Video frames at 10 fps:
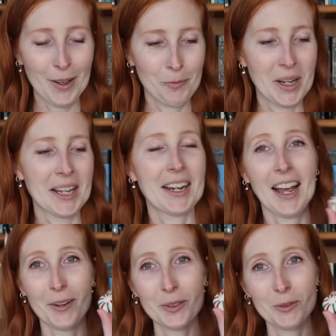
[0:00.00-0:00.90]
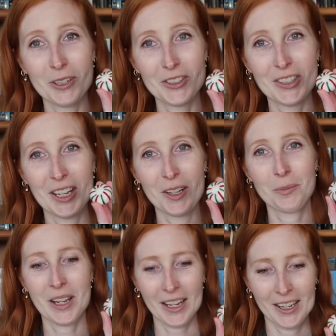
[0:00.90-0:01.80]
But I was watching them,
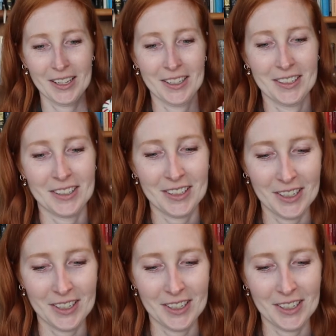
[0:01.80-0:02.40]
and